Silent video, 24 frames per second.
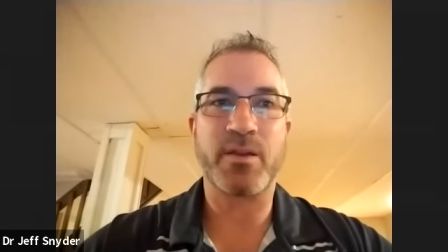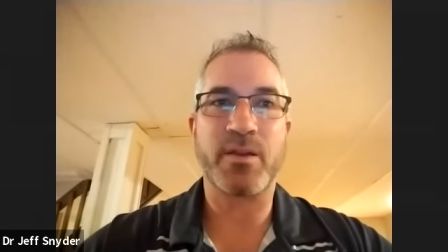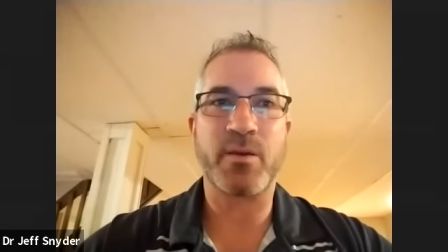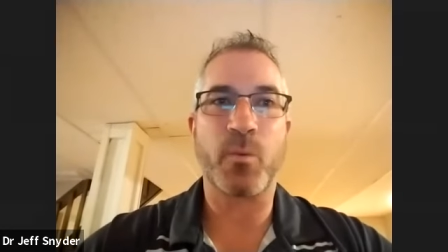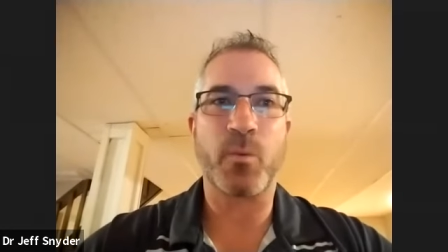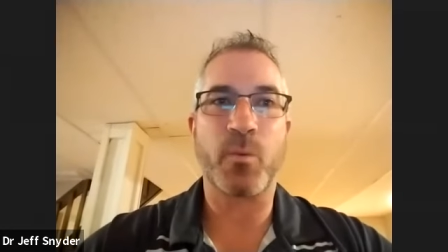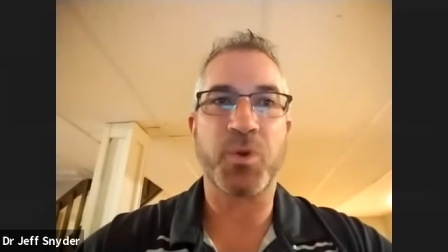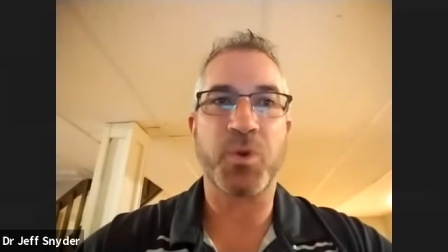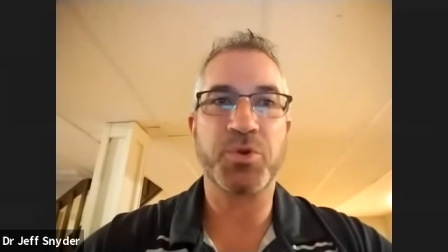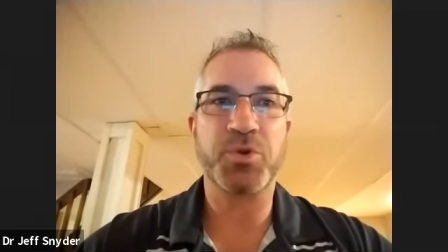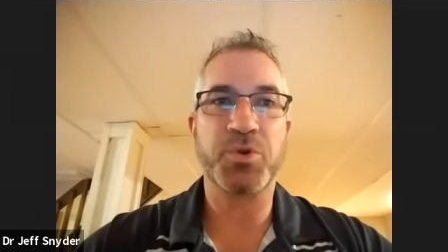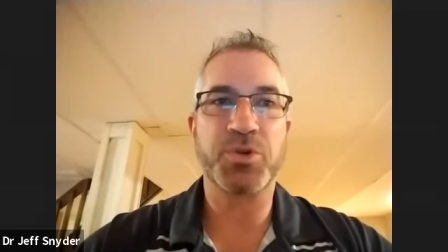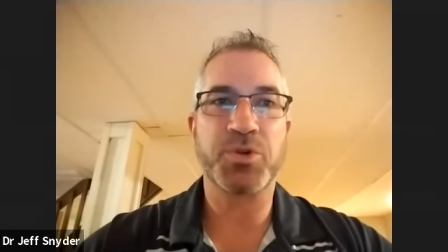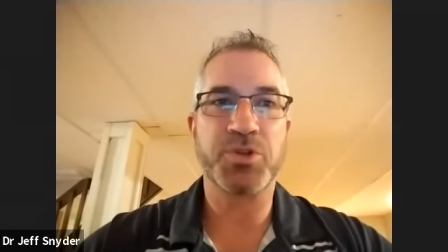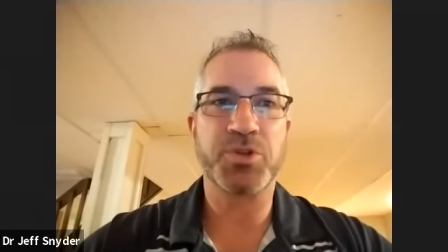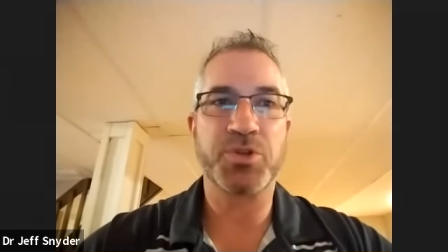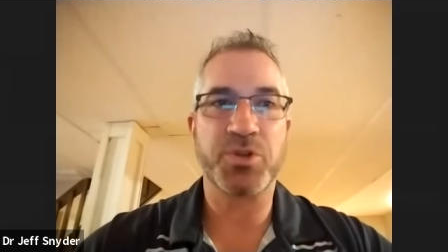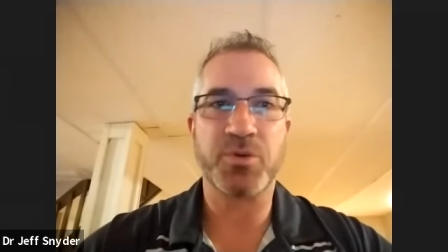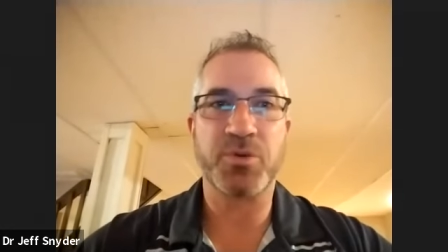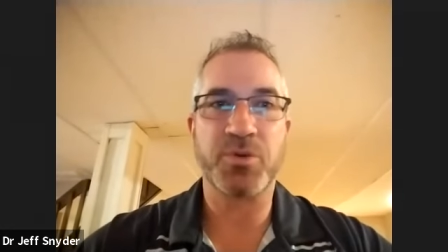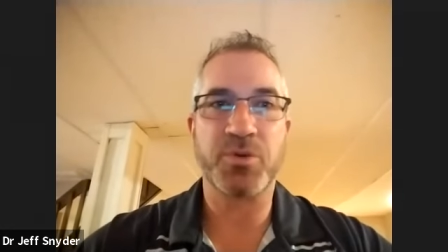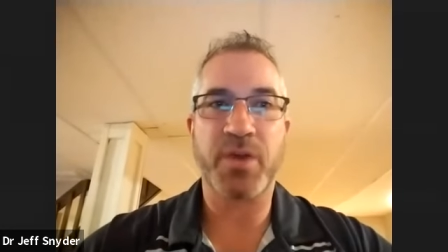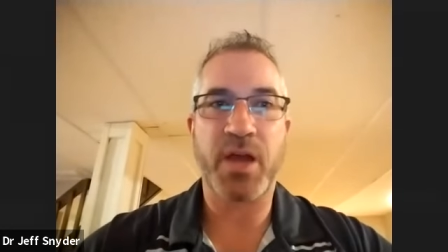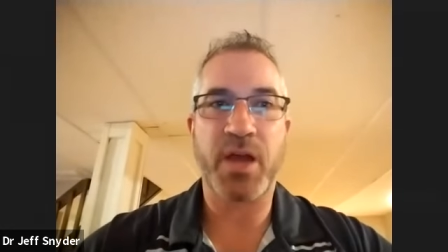what you should
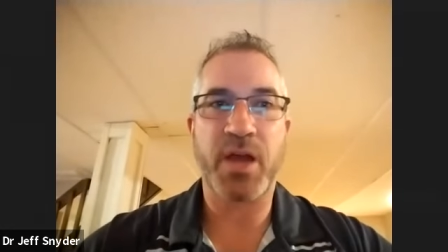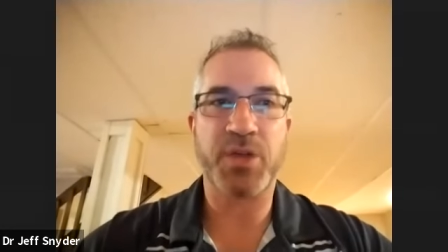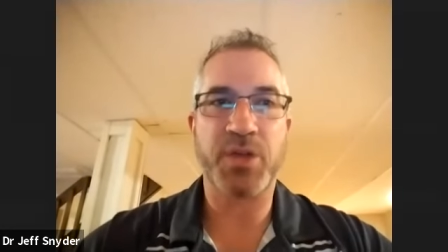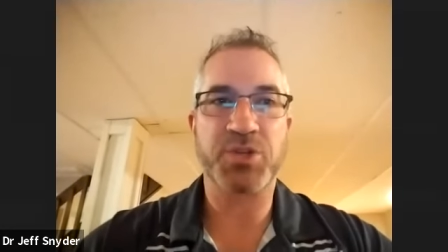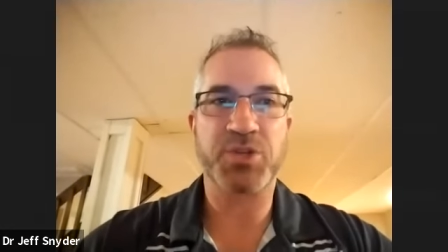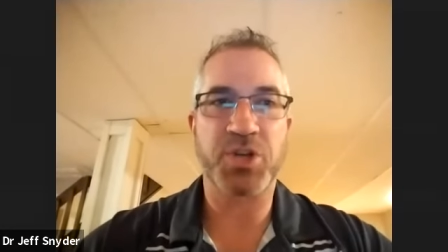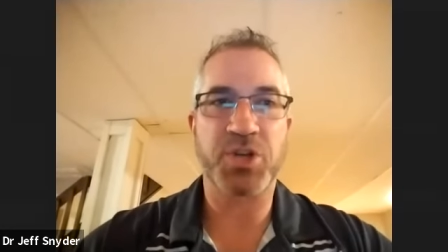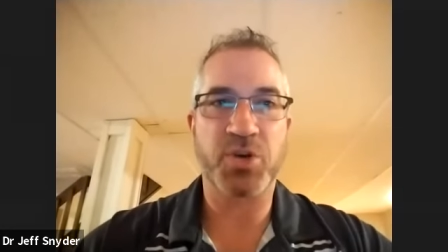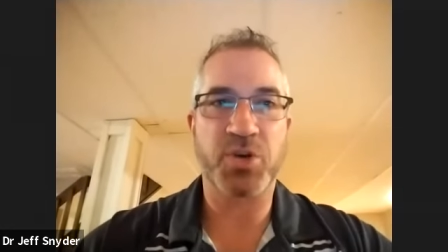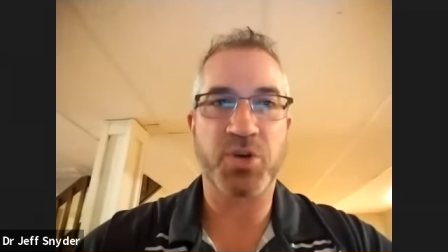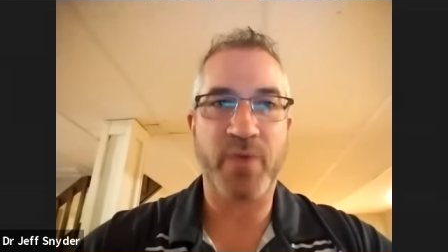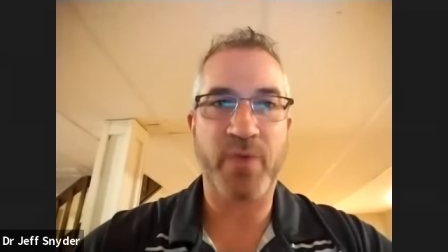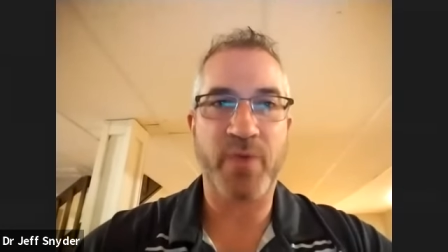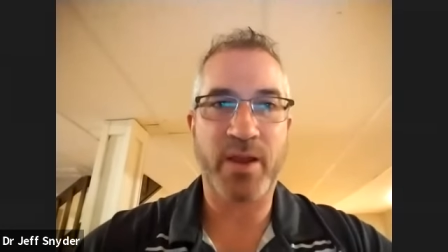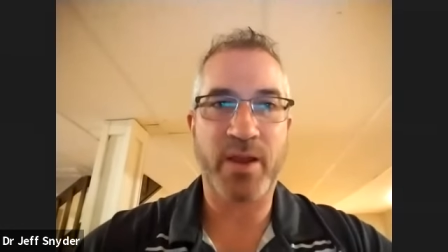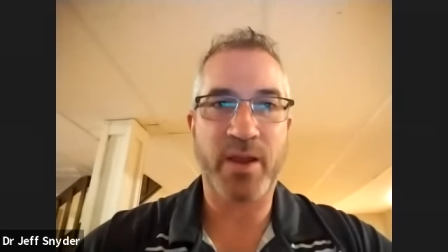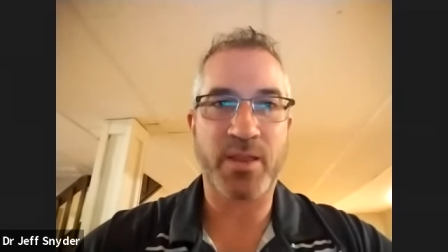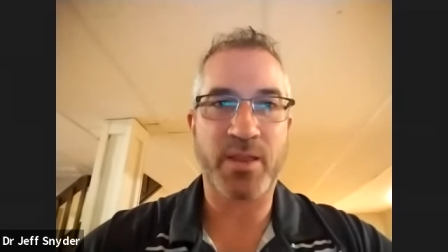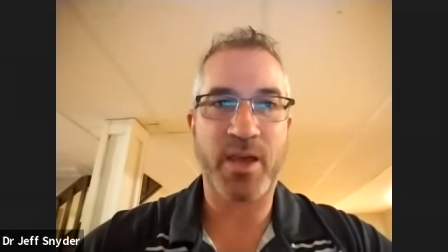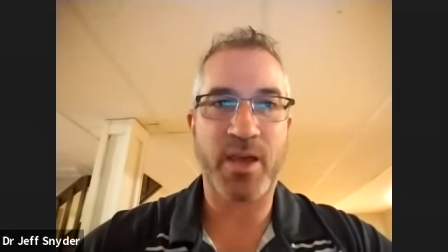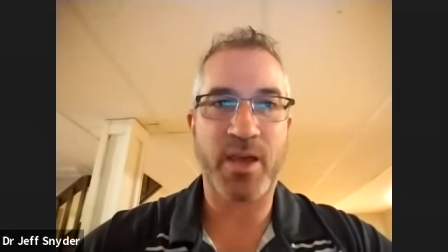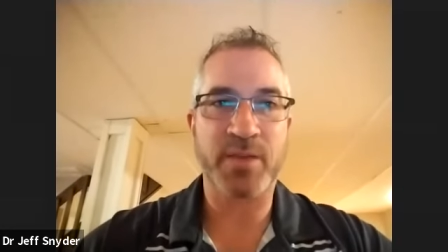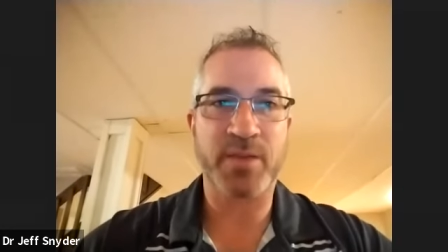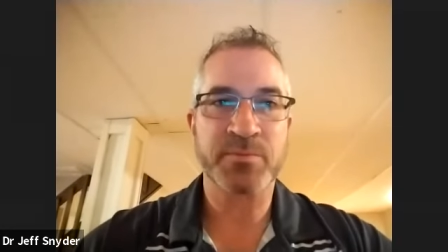do and how you should correct
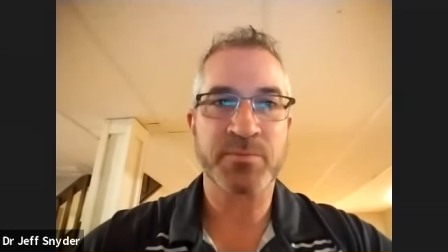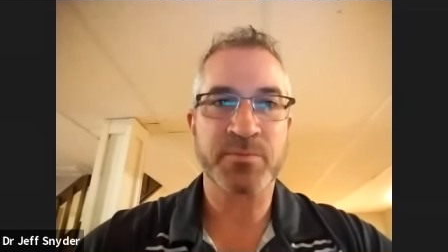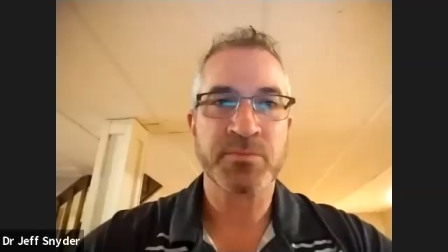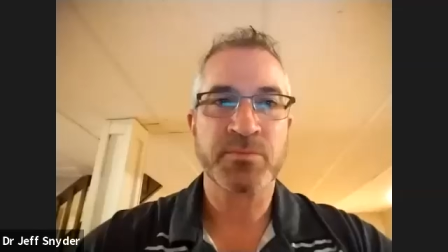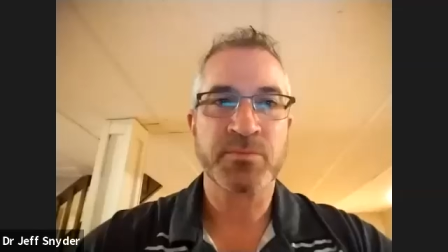that,